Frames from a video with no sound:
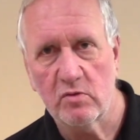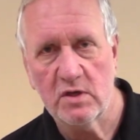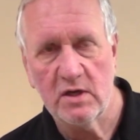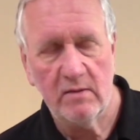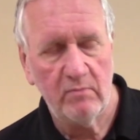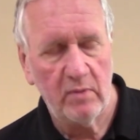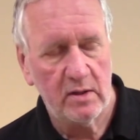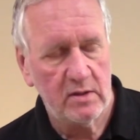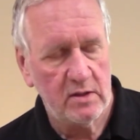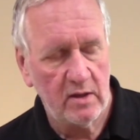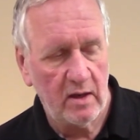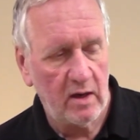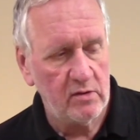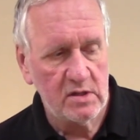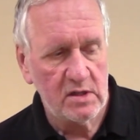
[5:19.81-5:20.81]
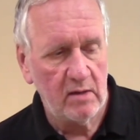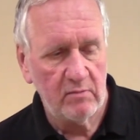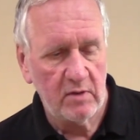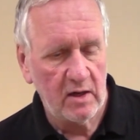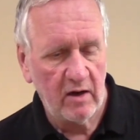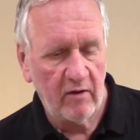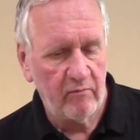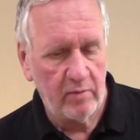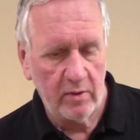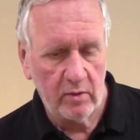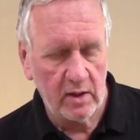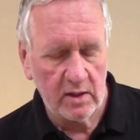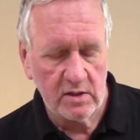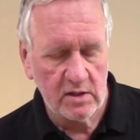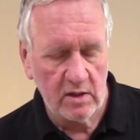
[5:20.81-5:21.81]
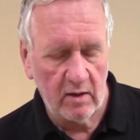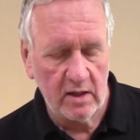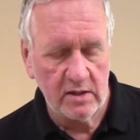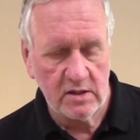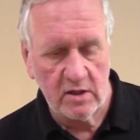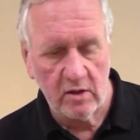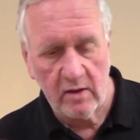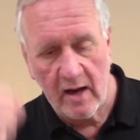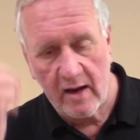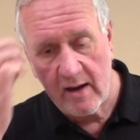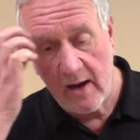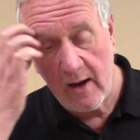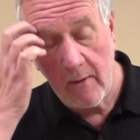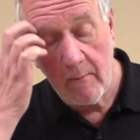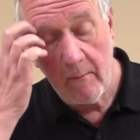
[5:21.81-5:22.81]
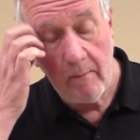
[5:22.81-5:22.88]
timber to those MDF buildings. So let's do that now.